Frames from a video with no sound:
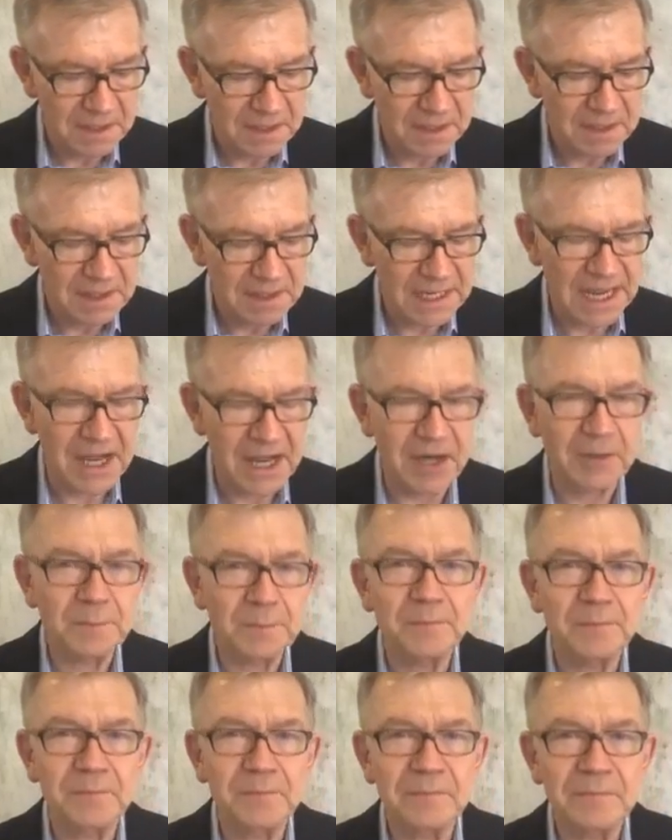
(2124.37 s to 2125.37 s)
Now,
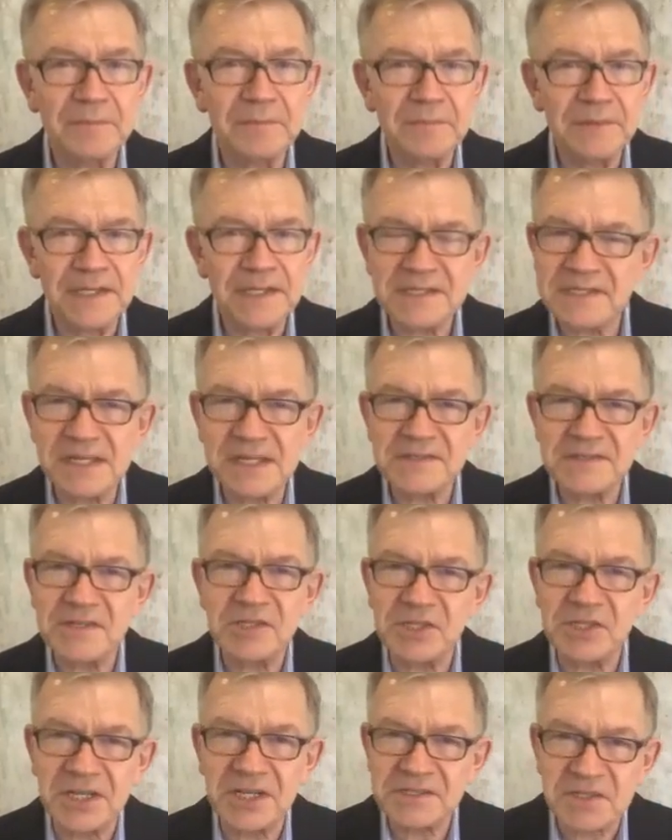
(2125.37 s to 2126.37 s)
this isn't
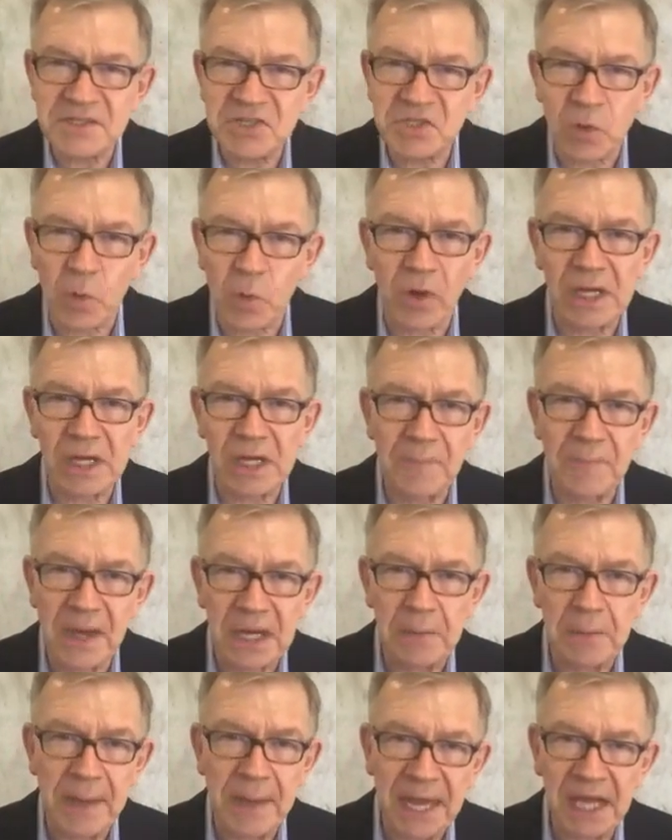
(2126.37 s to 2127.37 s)
just a story about
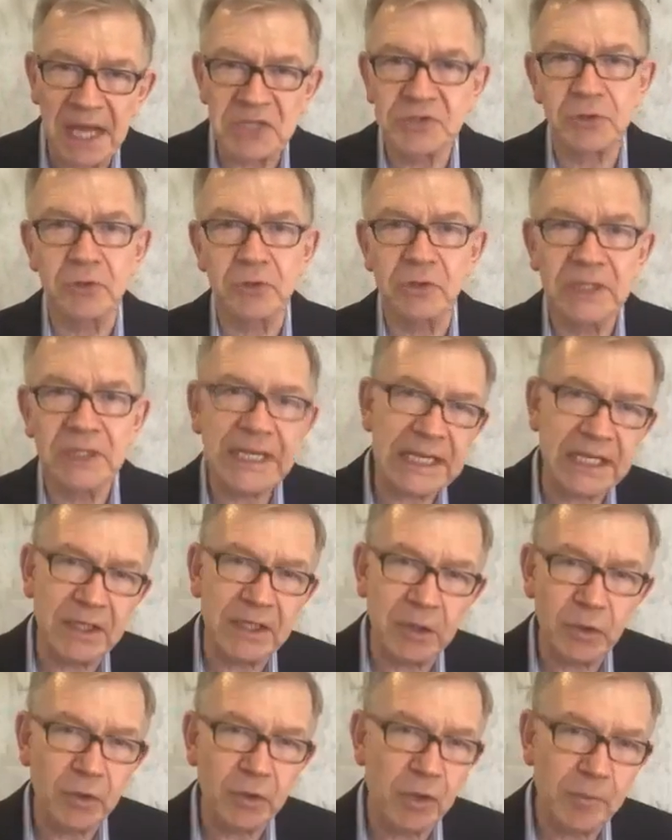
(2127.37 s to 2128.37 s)
a magical
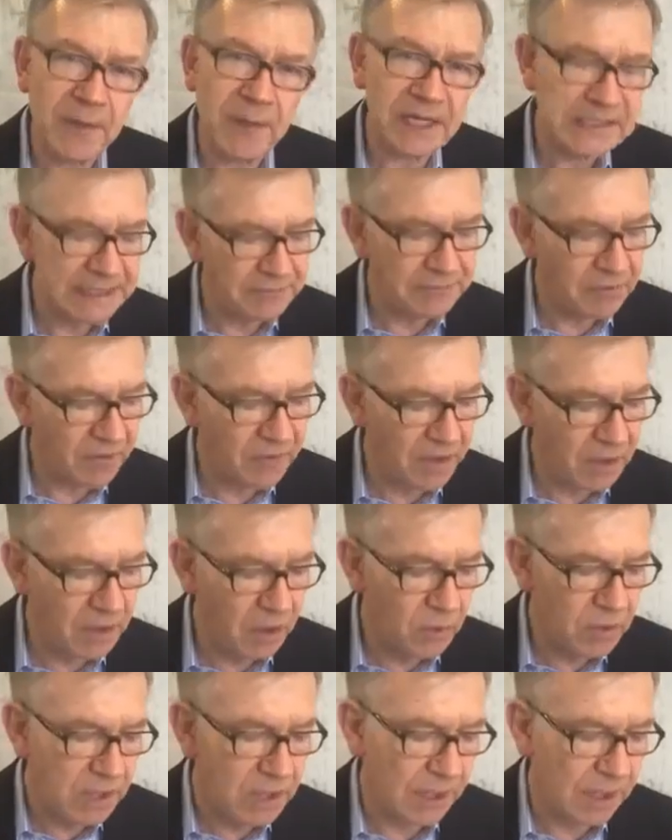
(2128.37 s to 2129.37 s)
healer who makes everything
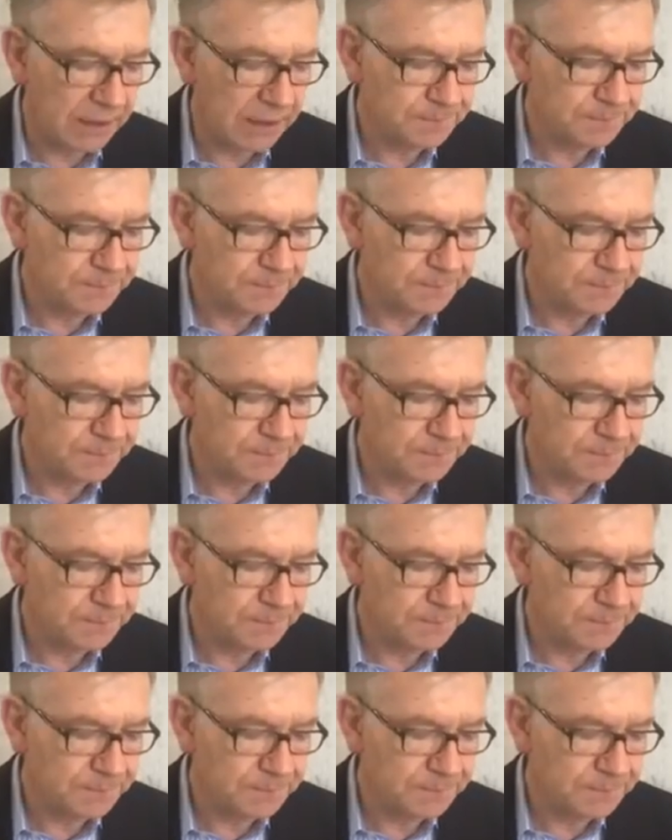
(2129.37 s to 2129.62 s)
okay.